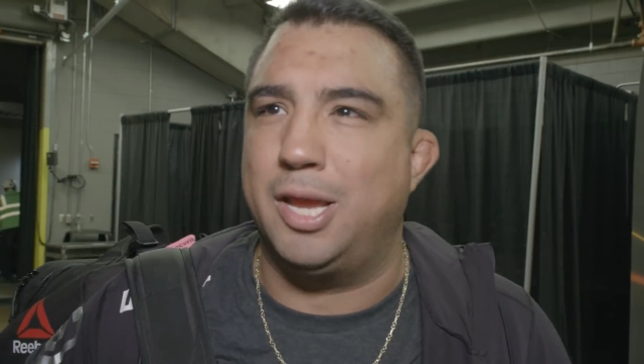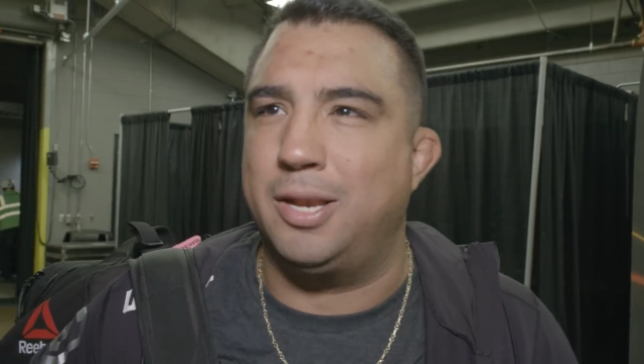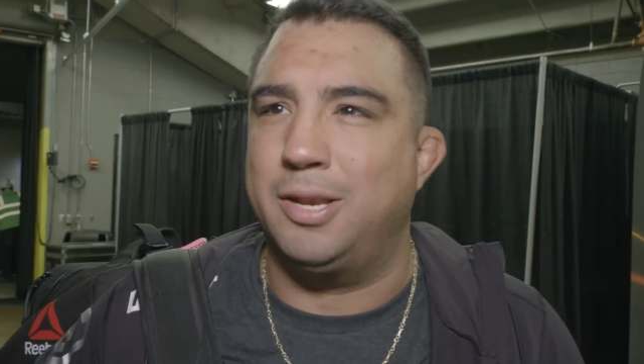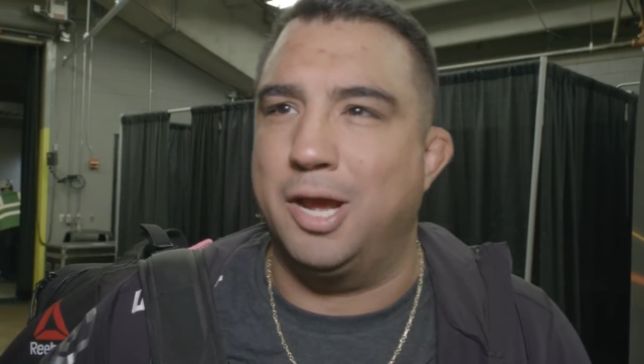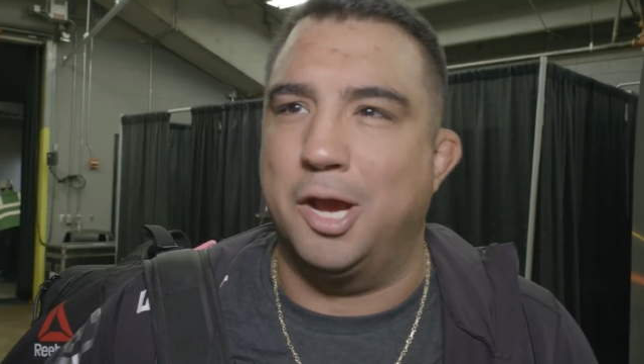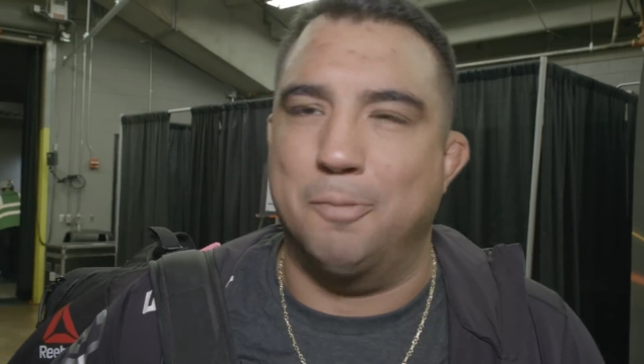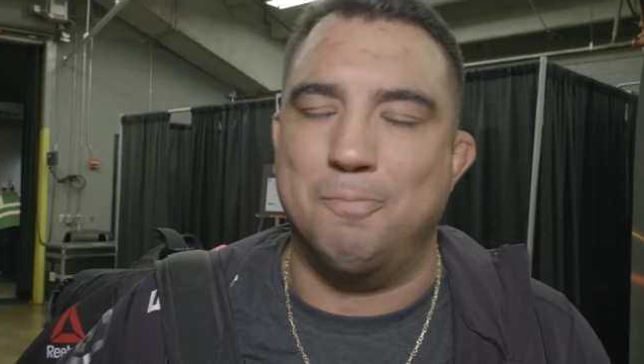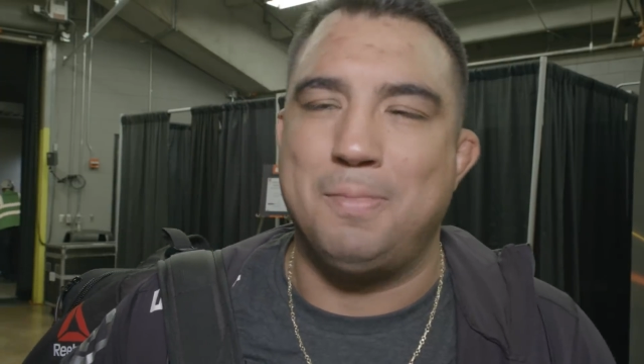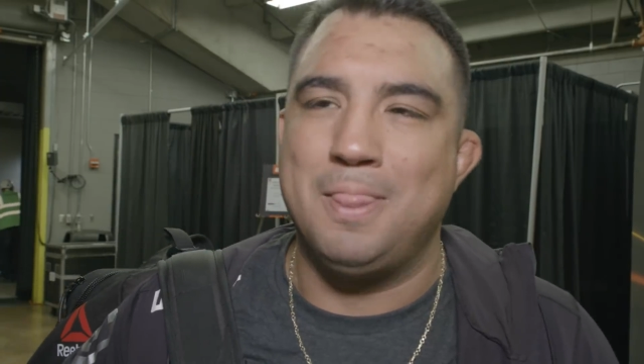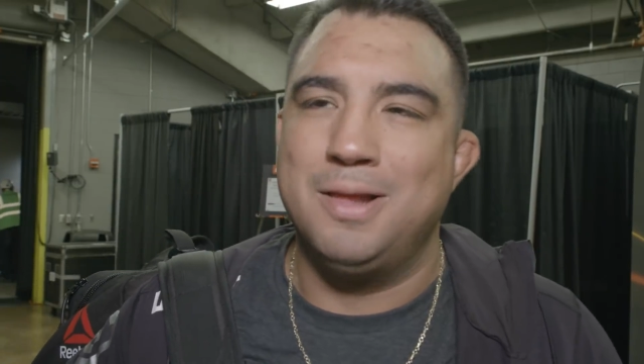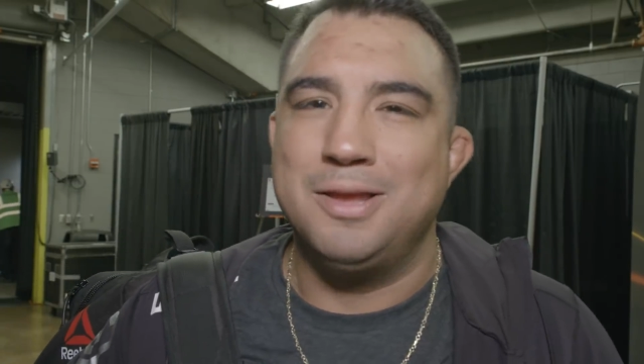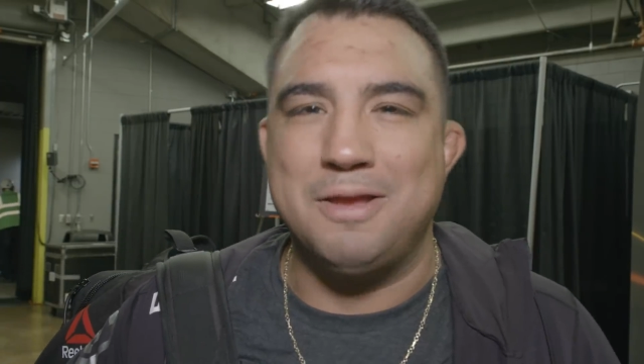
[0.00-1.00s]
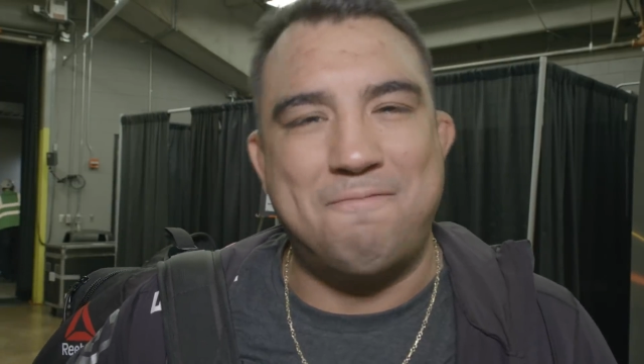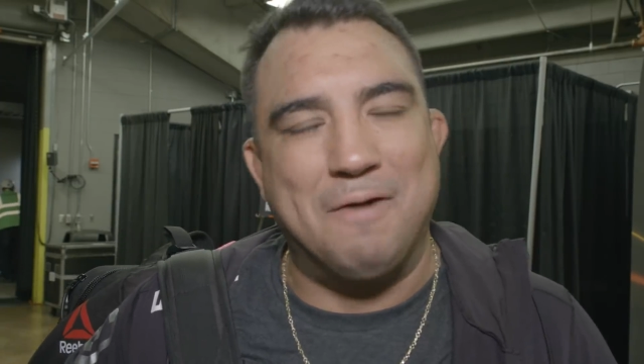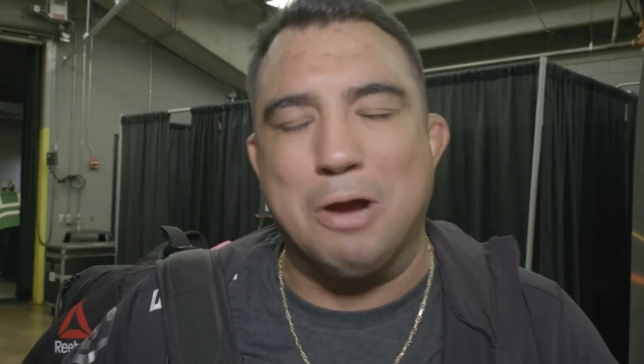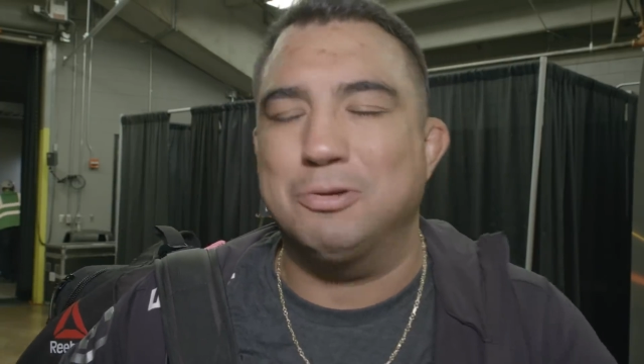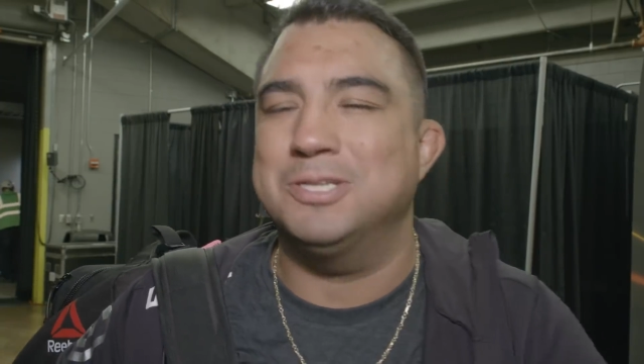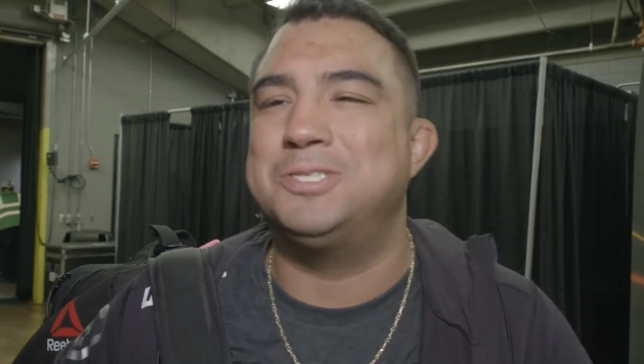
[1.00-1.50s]
and um, he
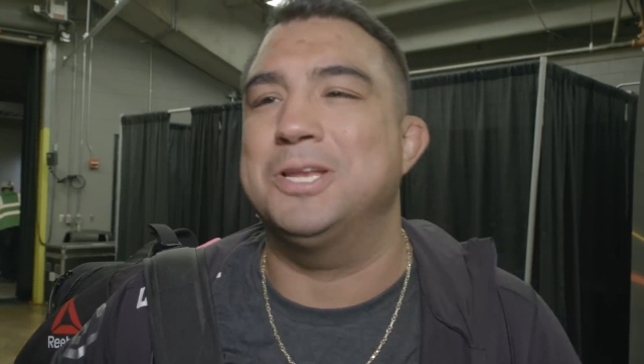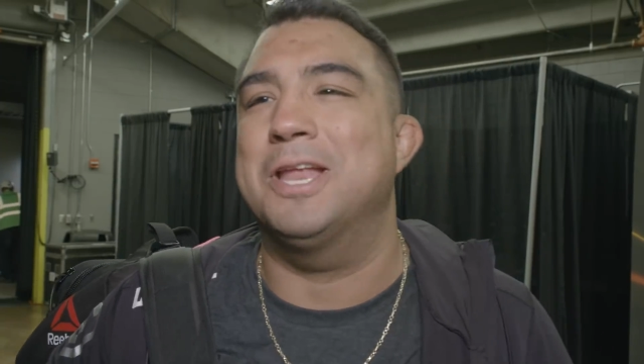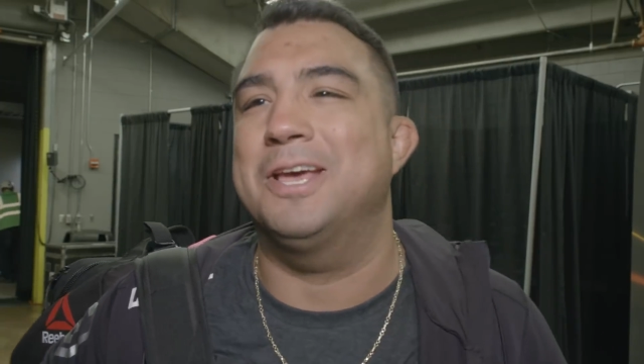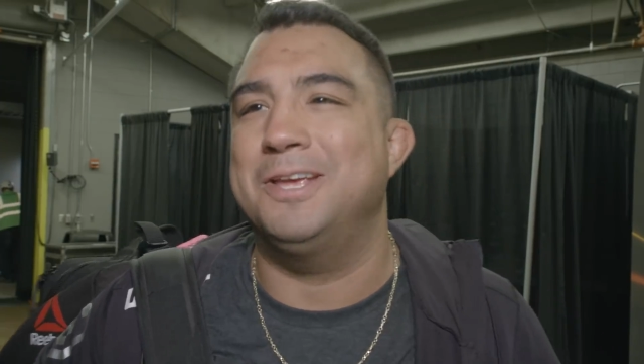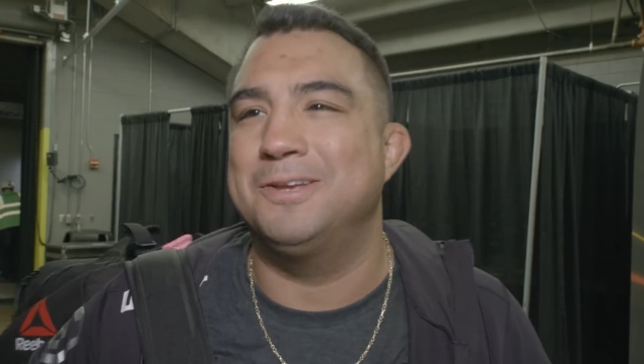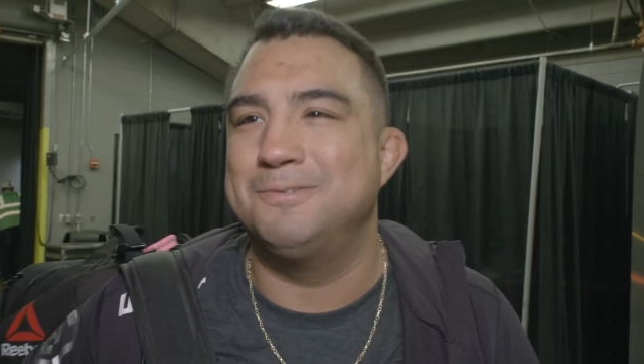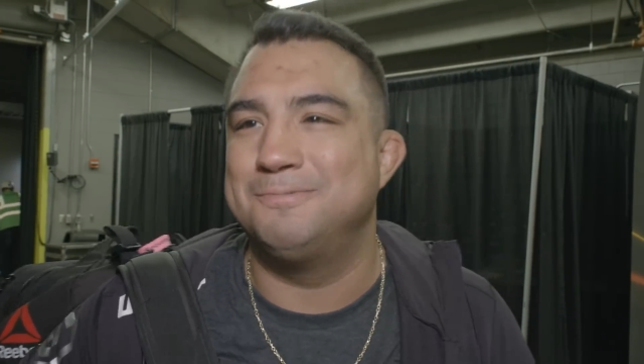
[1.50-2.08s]
found it tonight.